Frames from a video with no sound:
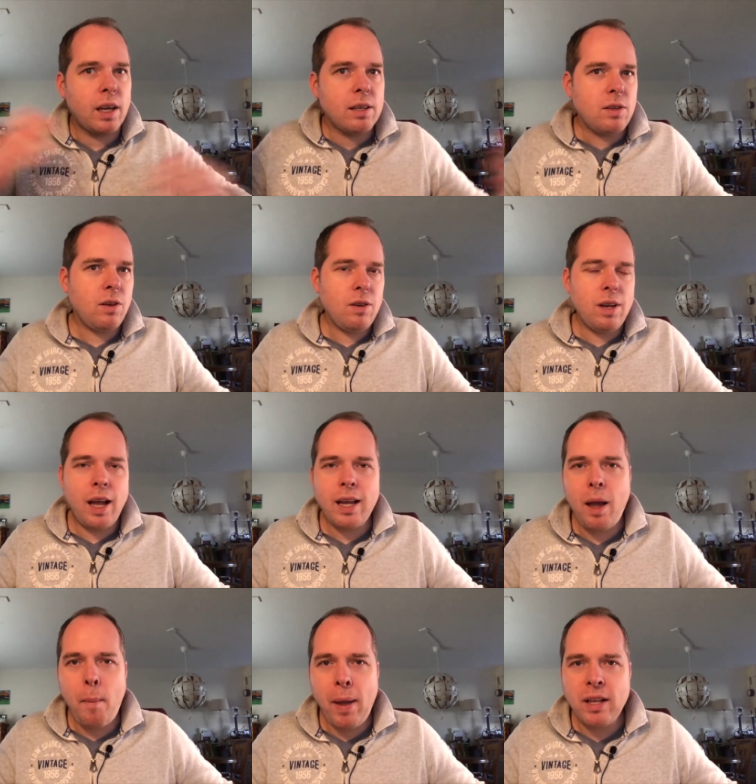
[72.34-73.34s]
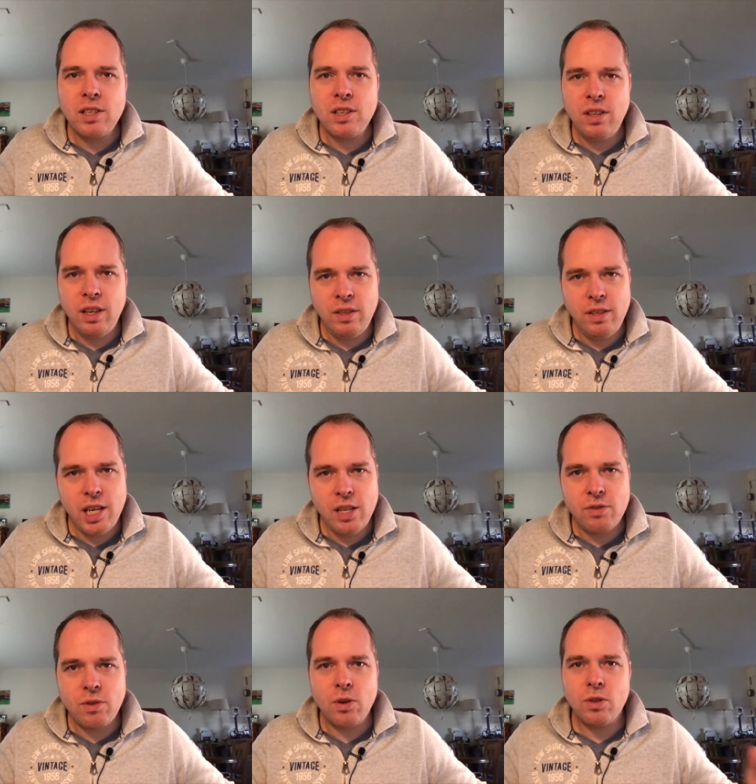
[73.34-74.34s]
So, like I mentioned in the
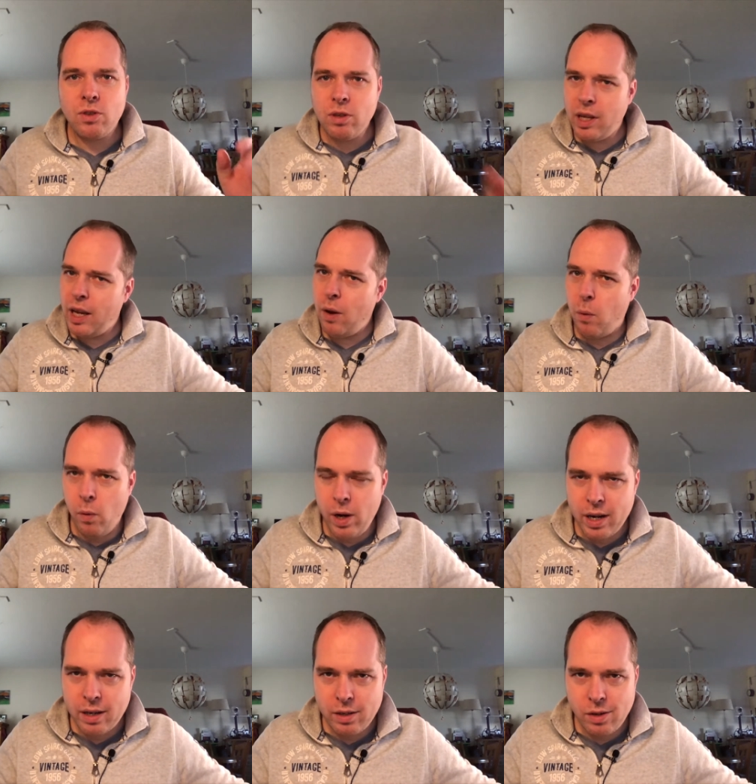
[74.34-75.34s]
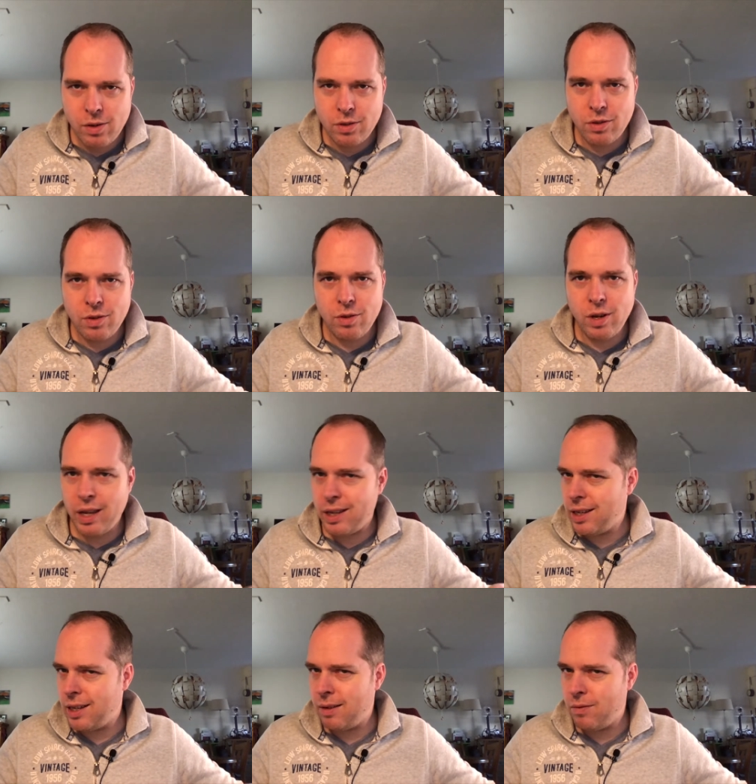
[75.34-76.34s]
intro, today we are going to
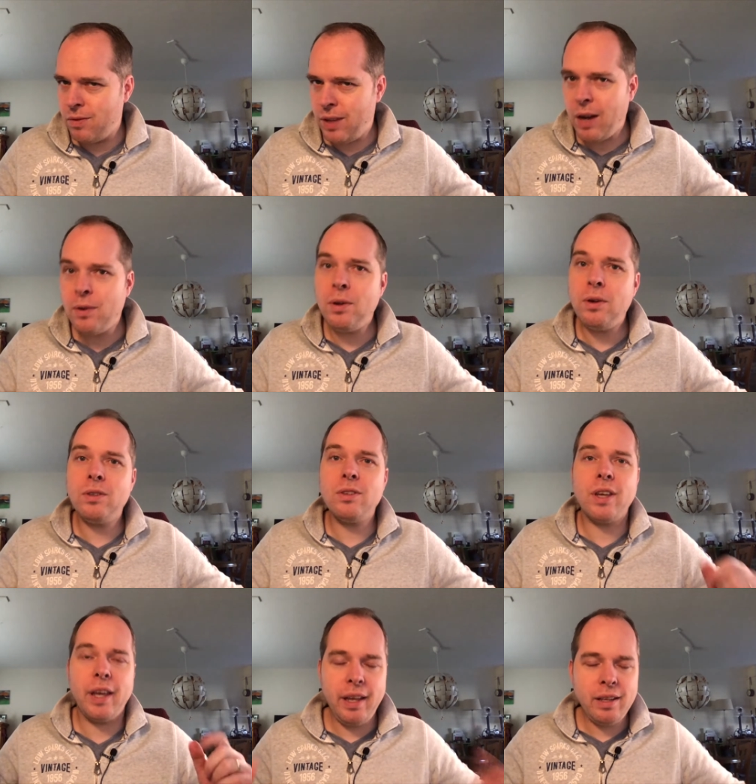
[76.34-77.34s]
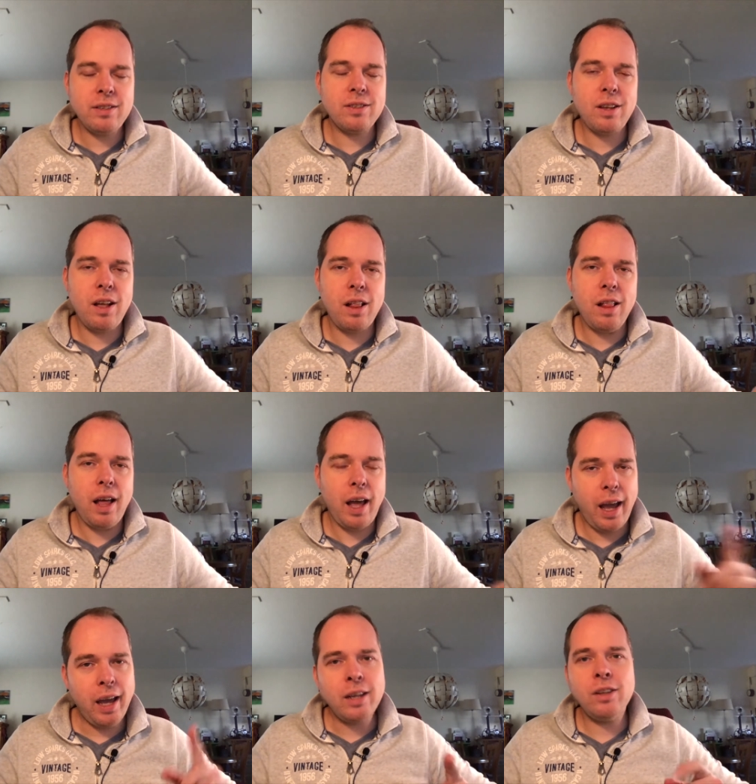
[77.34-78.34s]
download, install
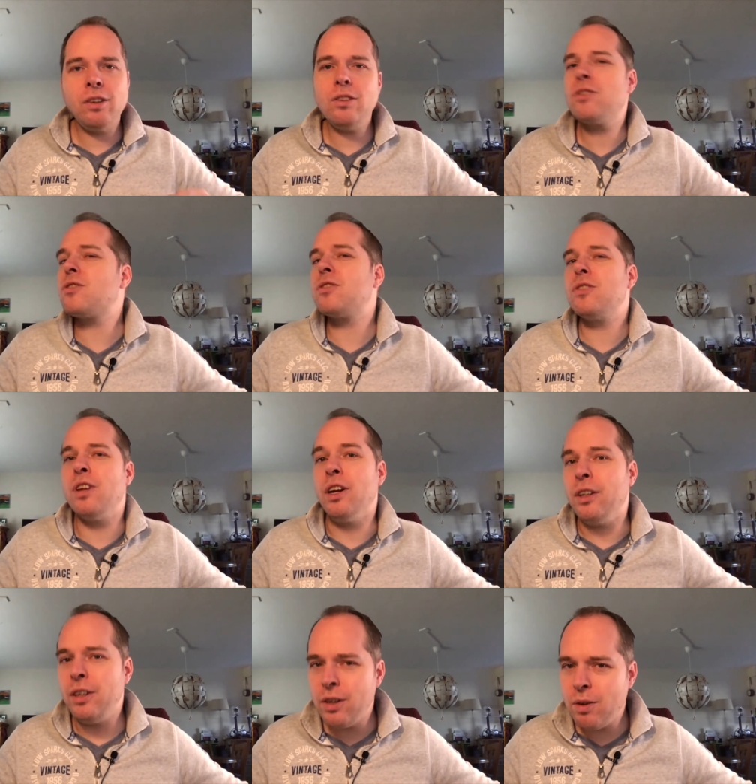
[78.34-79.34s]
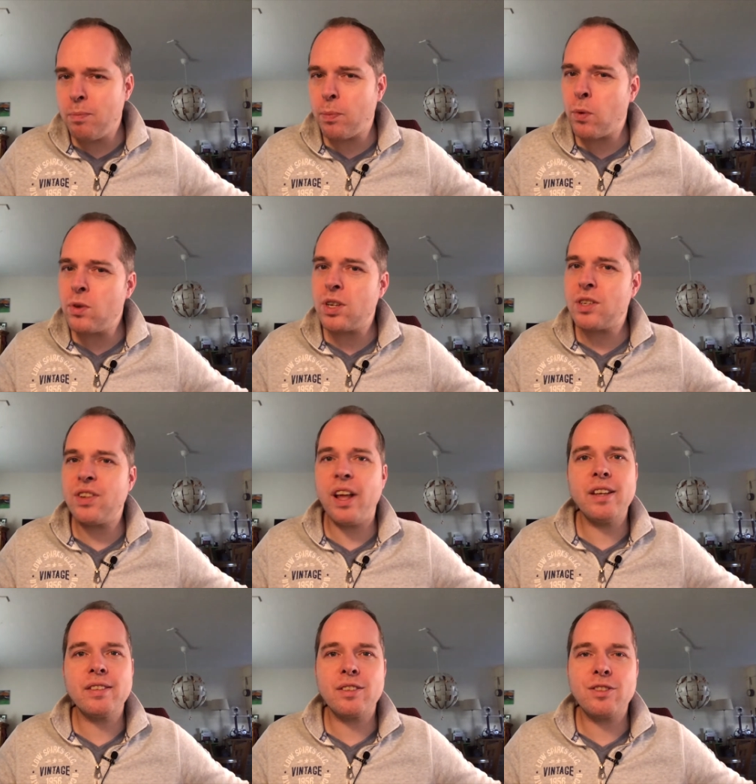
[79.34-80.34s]
and use the new Prusa
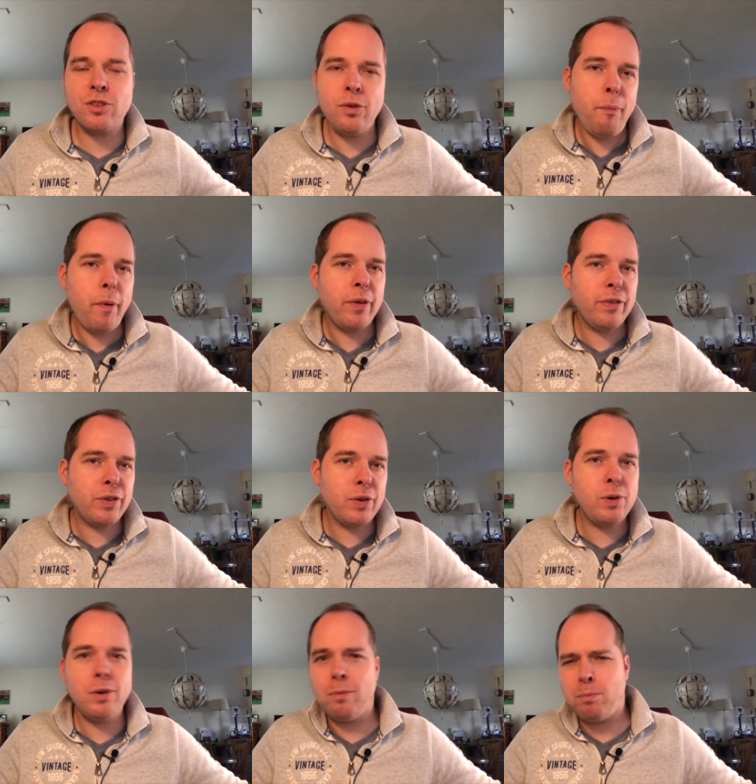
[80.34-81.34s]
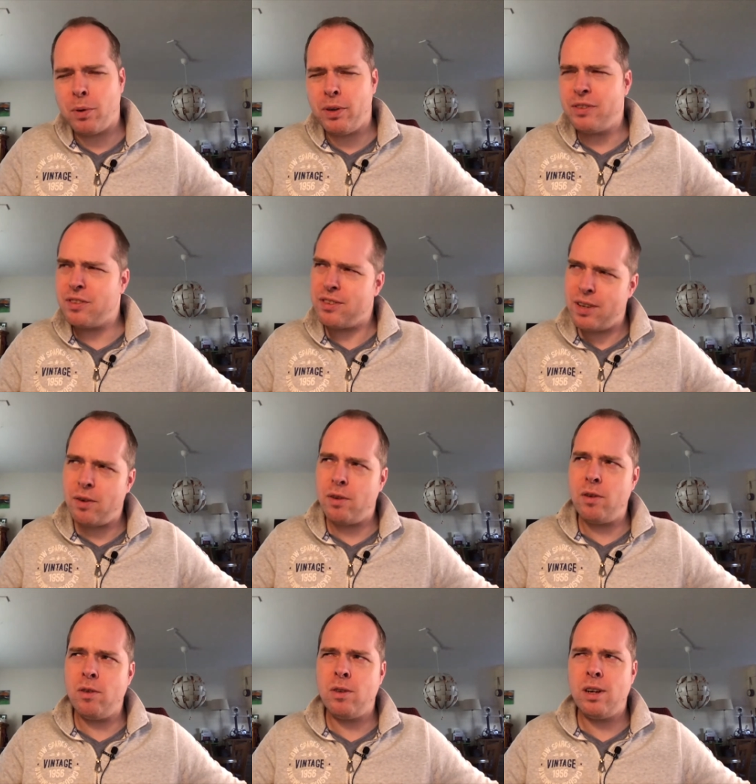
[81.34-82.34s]
Slicer
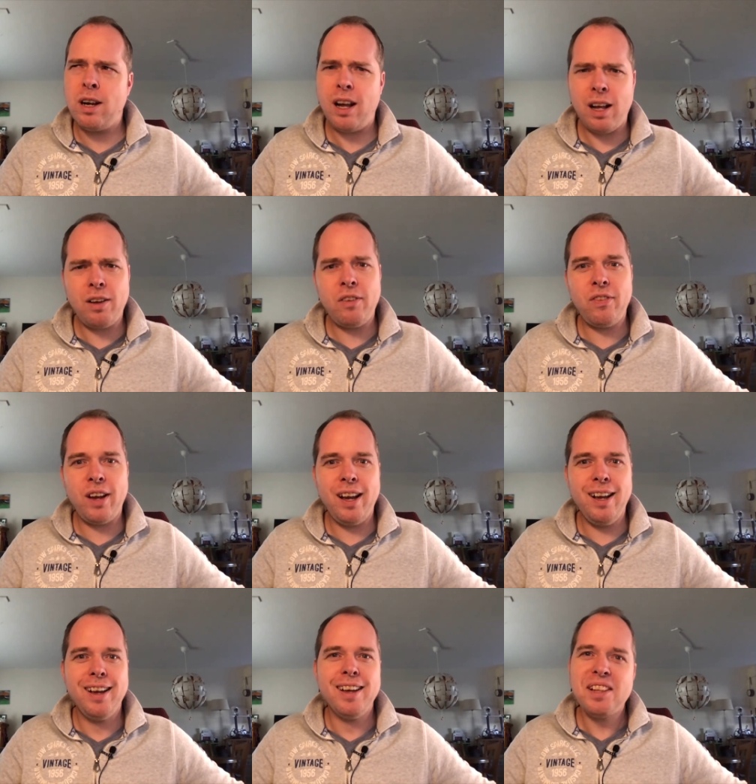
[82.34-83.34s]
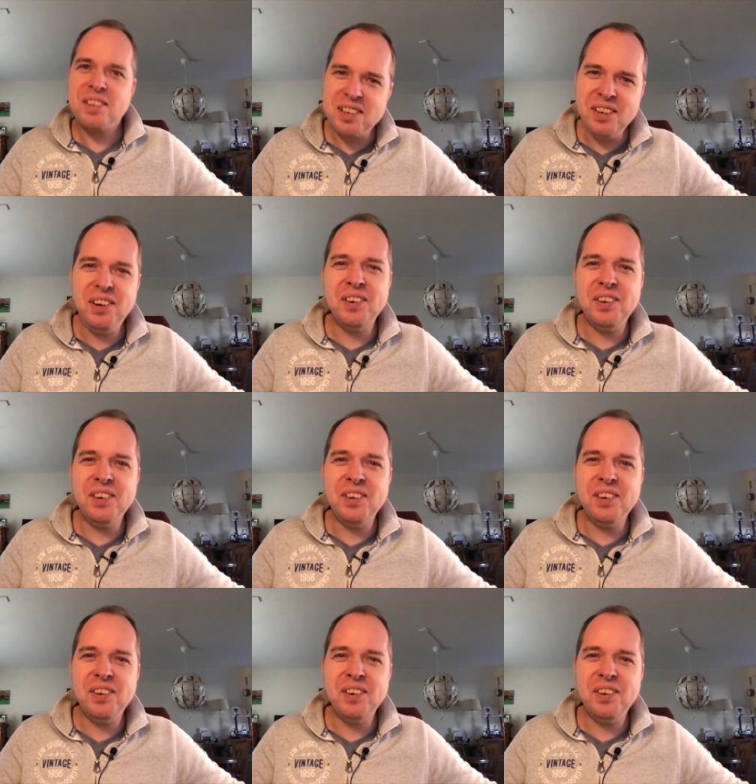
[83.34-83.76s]
2.2.0 Alpha 2